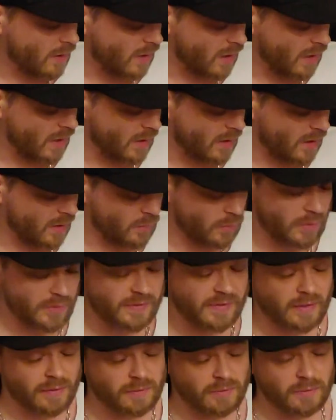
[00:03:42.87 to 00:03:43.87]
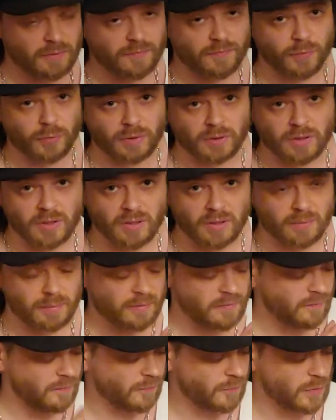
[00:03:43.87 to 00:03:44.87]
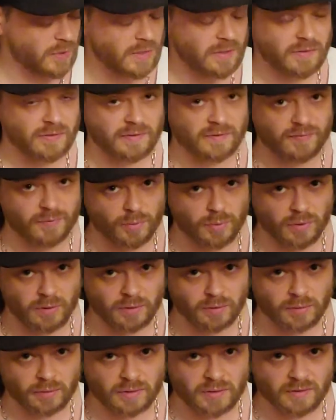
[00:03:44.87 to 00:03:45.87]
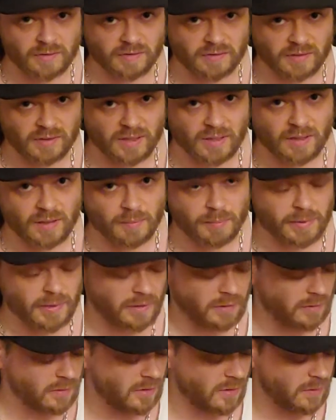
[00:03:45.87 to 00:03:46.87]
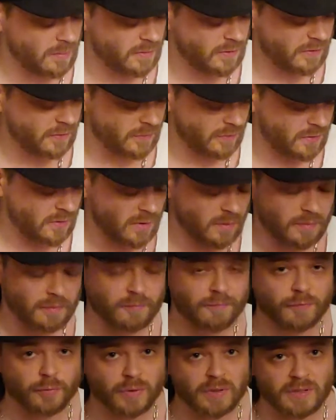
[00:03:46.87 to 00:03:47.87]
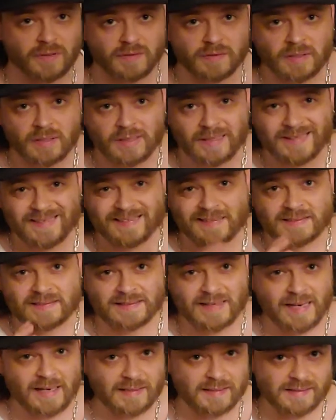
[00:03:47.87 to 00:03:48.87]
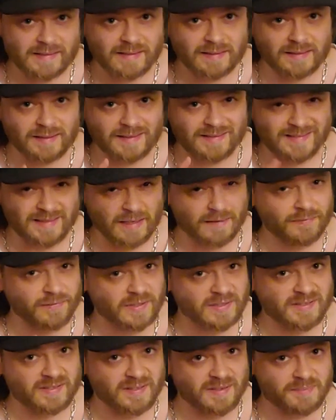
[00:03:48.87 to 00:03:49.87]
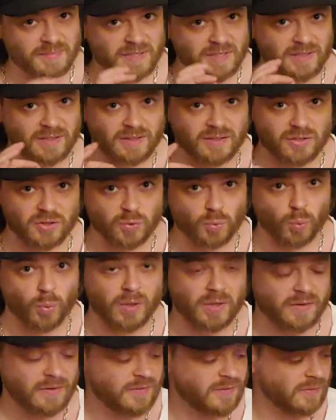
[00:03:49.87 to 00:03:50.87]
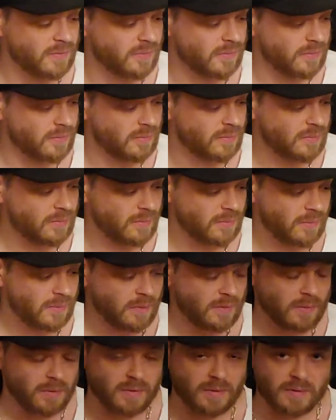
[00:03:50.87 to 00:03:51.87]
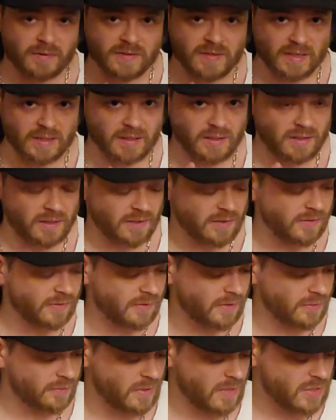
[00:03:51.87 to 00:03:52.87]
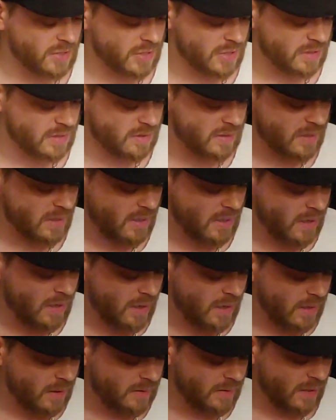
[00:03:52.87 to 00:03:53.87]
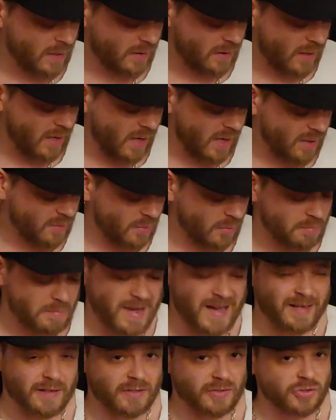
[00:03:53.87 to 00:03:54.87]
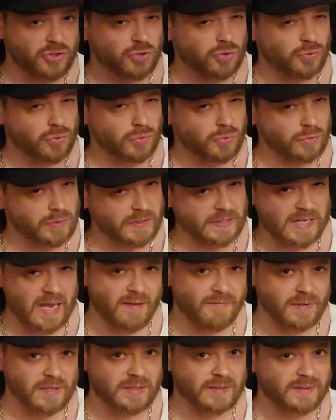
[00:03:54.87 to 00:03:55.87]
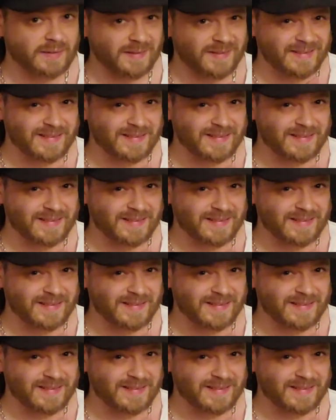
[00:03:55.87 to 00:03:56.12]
I will tell you, for carbon freeze, if you are looking to get a pair of carbons or carbon freeze, sizing is definitely something you want to take into consideration. Now, I'm about a true 7.5,